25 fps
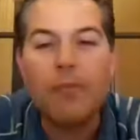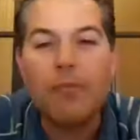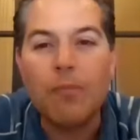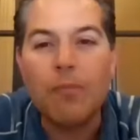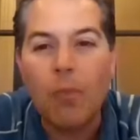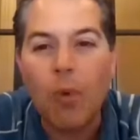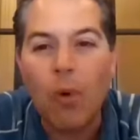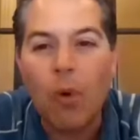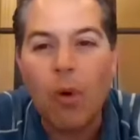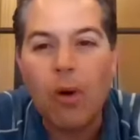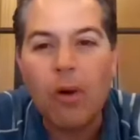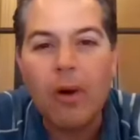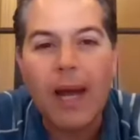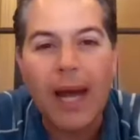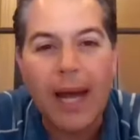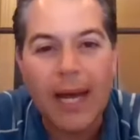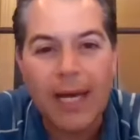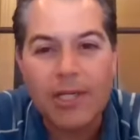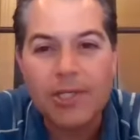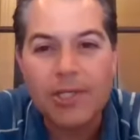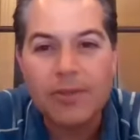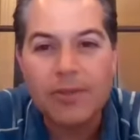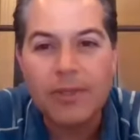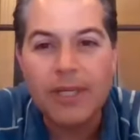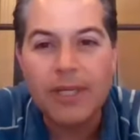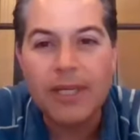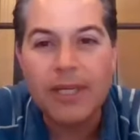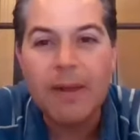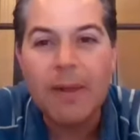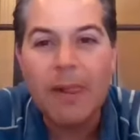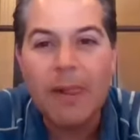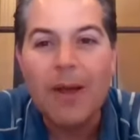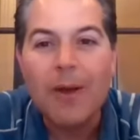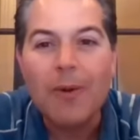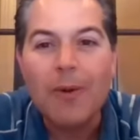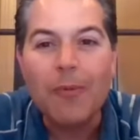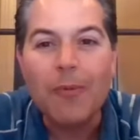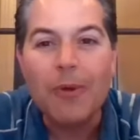more
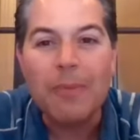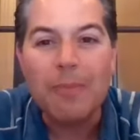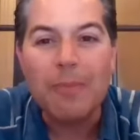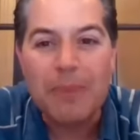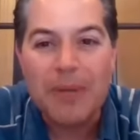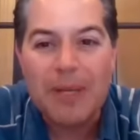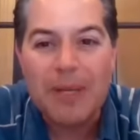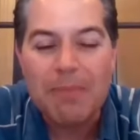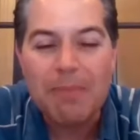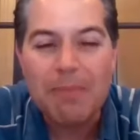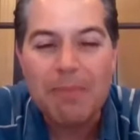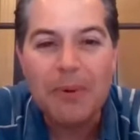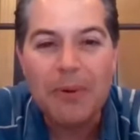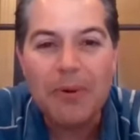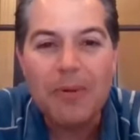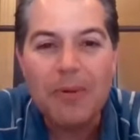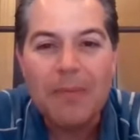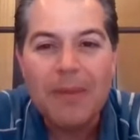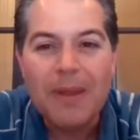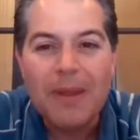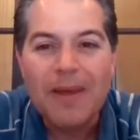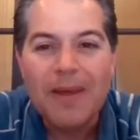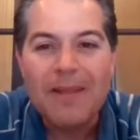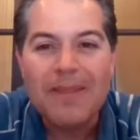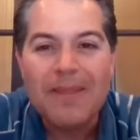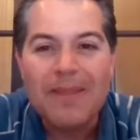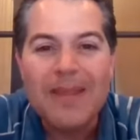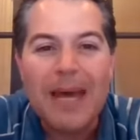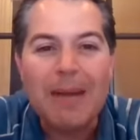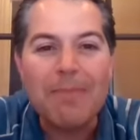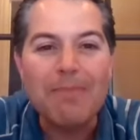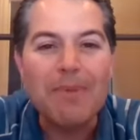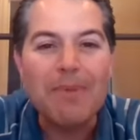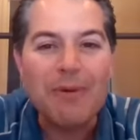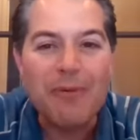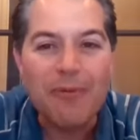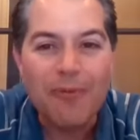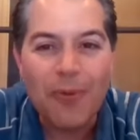actually with people
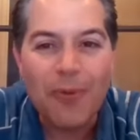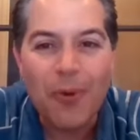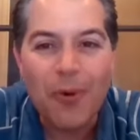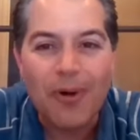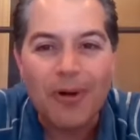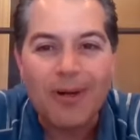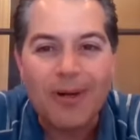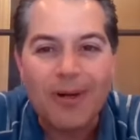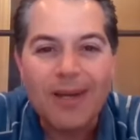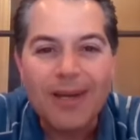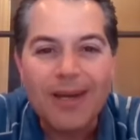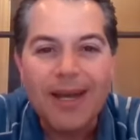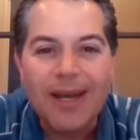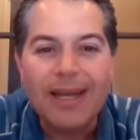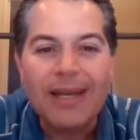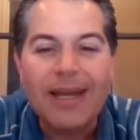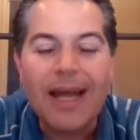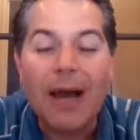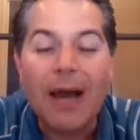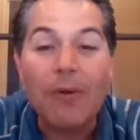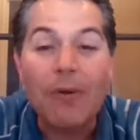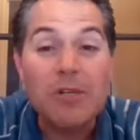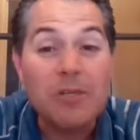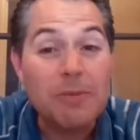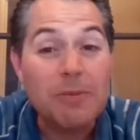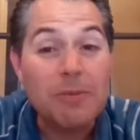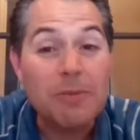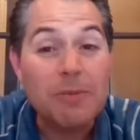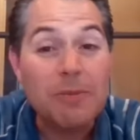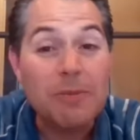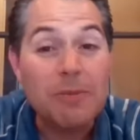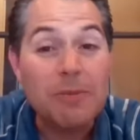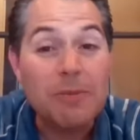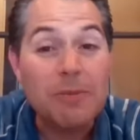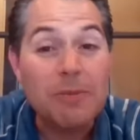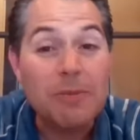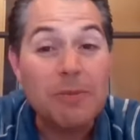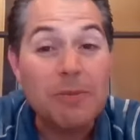than before. Now it's been
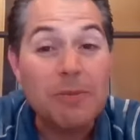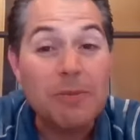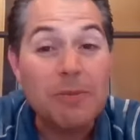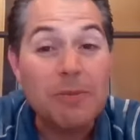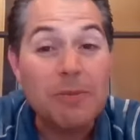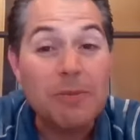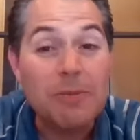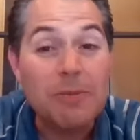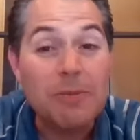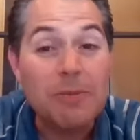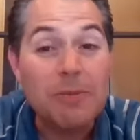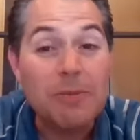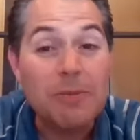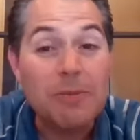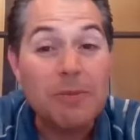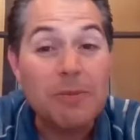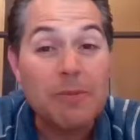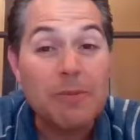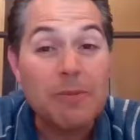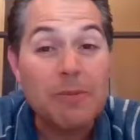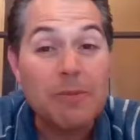virtual and